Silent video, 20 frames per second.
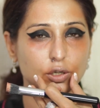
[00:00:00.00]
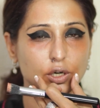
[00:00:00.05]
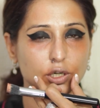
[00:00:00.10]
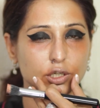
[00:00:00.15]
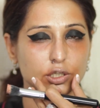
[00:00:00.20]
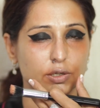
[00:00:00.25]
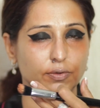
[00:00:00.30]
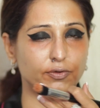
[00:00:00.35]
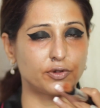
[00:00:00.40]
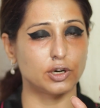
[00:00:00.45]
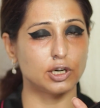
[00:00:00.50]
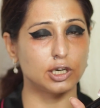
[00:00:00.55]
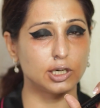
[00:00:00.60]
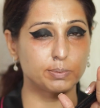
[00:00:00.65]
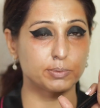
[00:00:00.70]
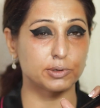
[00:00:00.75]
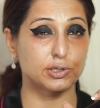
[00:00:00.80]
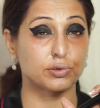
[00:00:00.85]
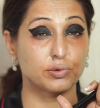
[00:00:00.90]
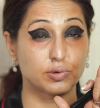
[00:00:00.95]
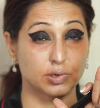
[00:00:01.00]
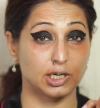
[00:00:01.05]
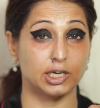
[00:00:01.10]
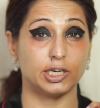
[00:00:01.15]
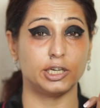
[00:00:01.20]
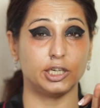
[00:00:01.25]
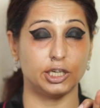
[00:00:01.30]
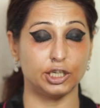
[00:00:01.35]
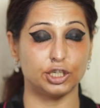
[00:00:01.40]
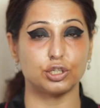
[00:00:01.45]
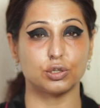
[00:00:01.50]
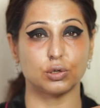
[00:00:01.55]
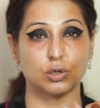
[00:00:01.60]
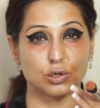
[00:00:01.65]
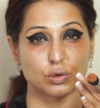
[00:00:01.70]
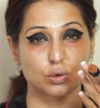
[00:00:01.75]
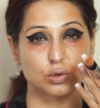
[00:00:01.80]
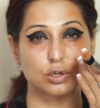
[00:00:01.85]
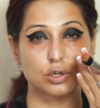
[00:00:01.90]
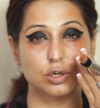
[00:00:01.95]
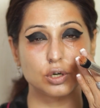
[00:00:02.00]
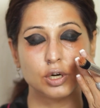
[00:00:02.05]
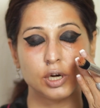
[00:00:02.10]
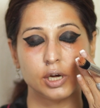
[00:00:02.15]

corners of your lips really need to look